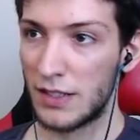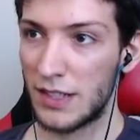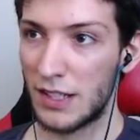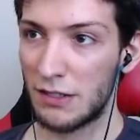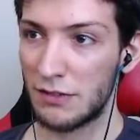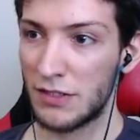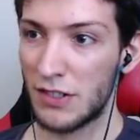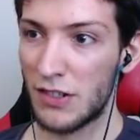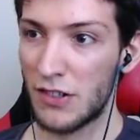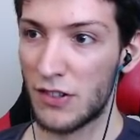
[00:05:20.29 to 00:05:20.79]

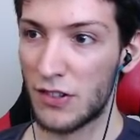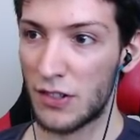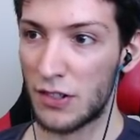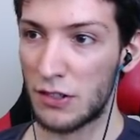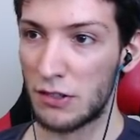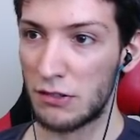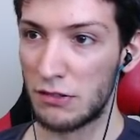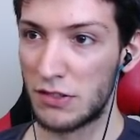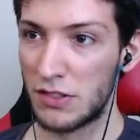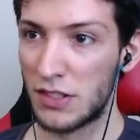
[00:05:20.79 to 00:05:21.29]
Now there's
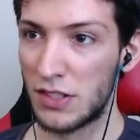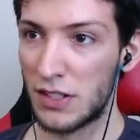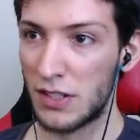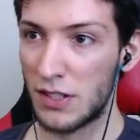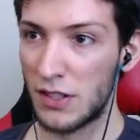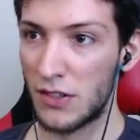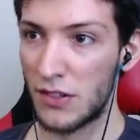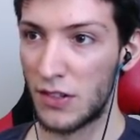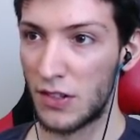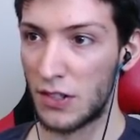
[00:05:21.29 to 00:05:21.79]
ult,
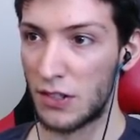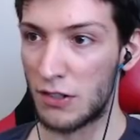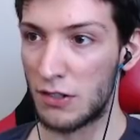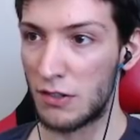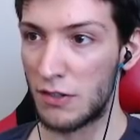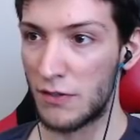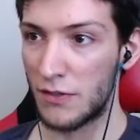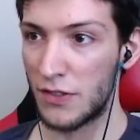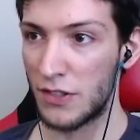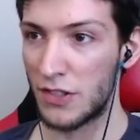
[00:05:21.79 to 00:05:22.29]

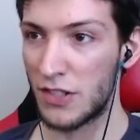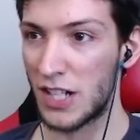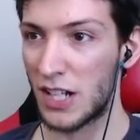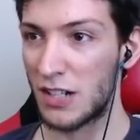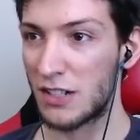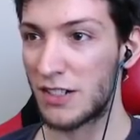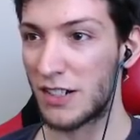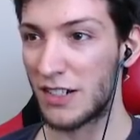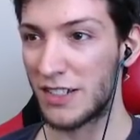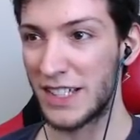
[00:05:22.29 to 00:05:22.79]
so you
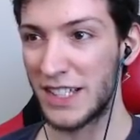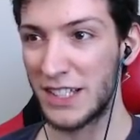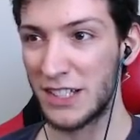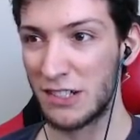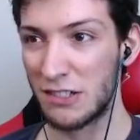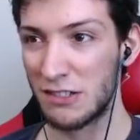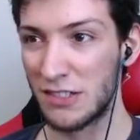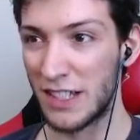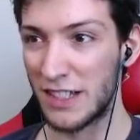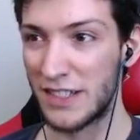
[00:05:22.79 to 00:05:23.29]
earn a
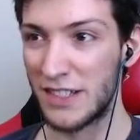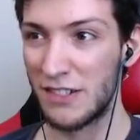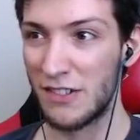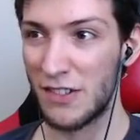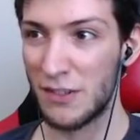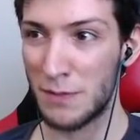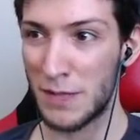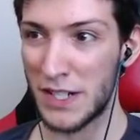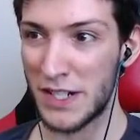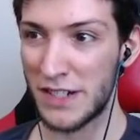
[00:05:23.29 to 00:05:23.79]
needle that
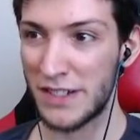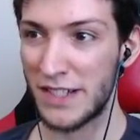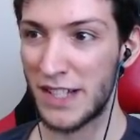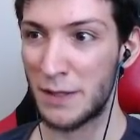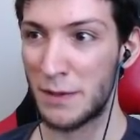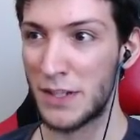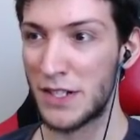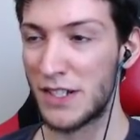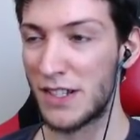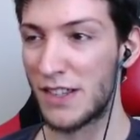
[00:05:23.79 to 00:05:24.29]
deals magic
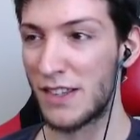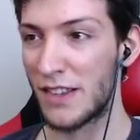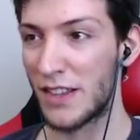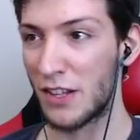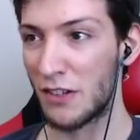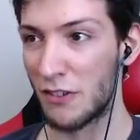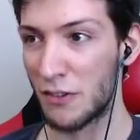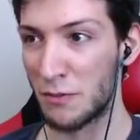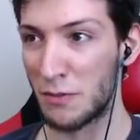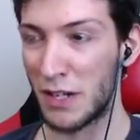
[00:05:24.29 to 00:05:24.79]
damage, it
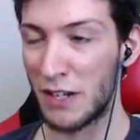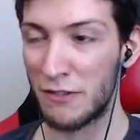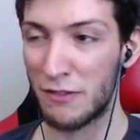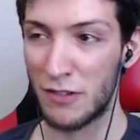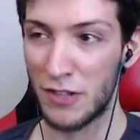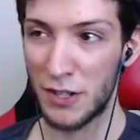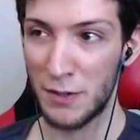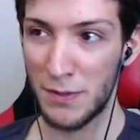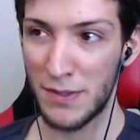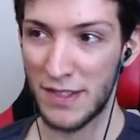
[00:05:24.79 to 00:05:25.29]
slows by
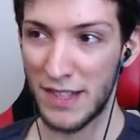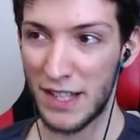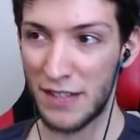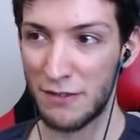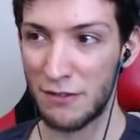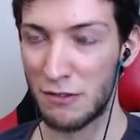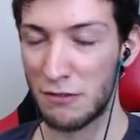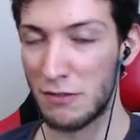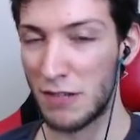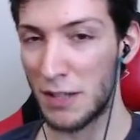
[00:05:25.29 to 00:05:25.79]
40% for